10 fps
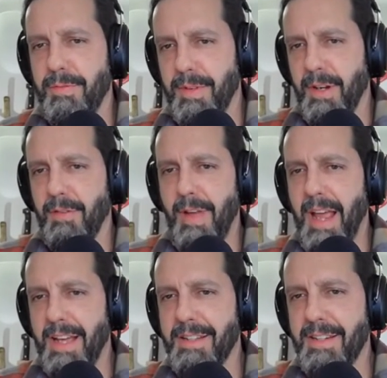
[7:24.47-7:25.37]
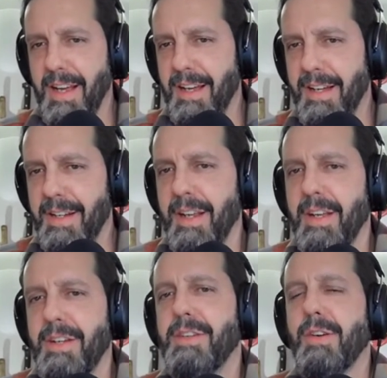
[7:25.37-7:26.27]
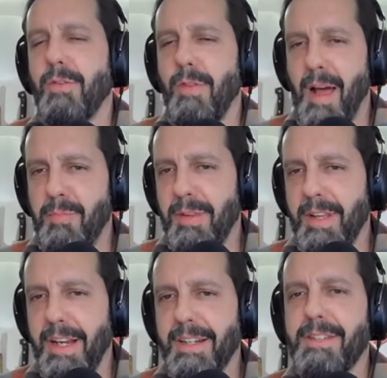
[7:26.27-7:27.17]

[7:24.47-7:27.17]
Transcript: you know, hands-on to grappling yep.